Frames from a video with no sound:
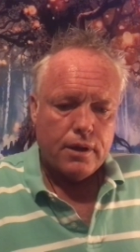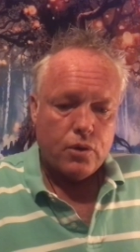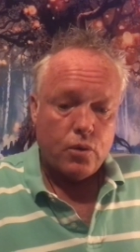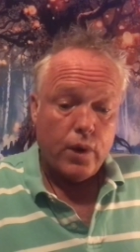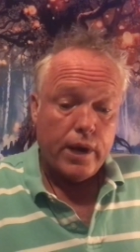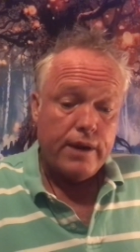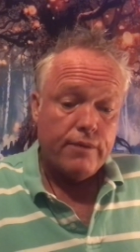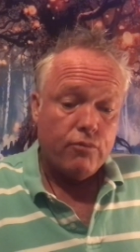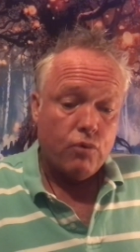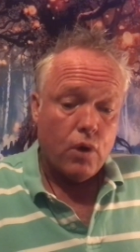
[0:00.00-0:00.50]

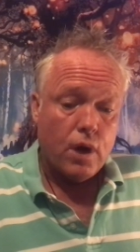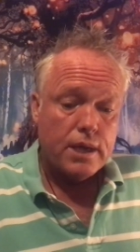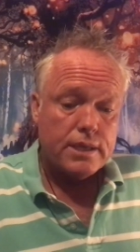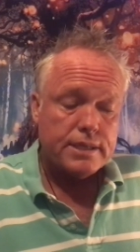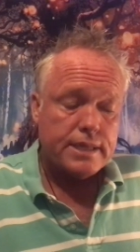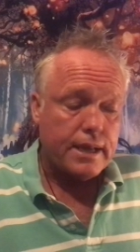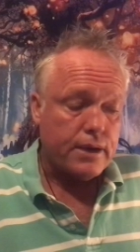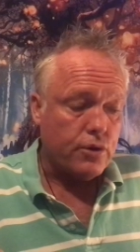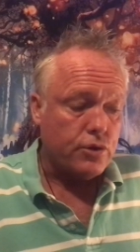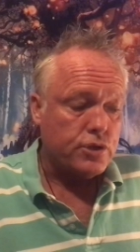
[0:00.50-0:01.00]
Queen of
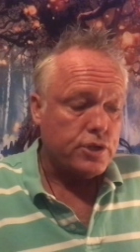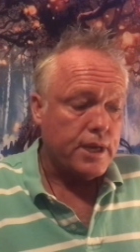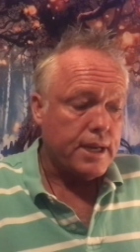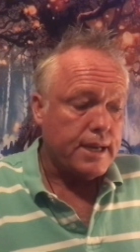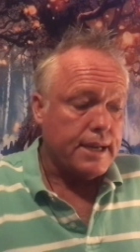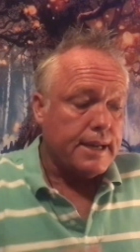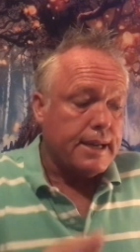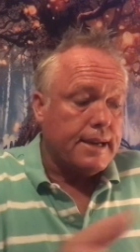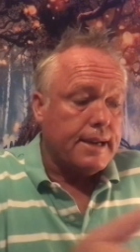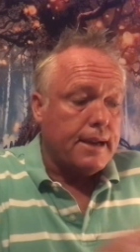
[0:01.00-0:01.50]
Wands
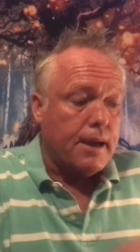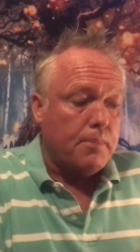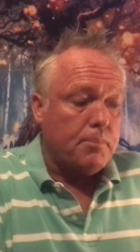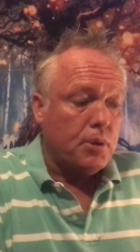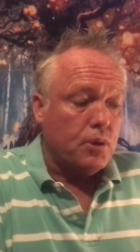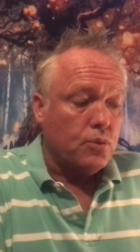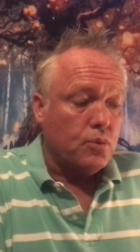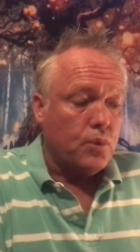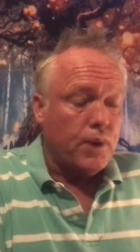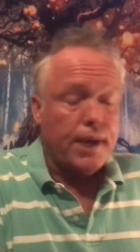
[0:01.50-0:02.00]
energy
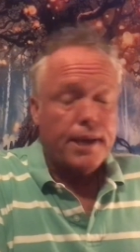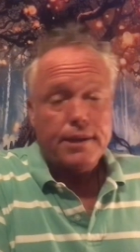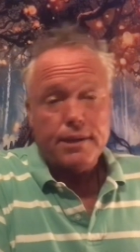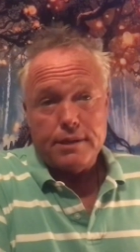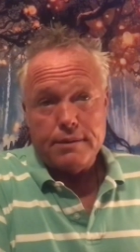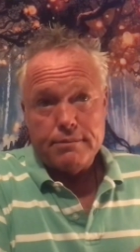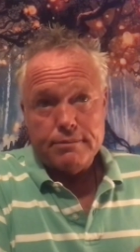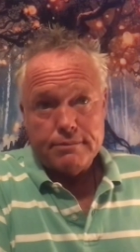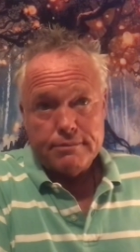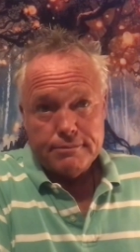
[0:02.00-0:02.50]
coupled with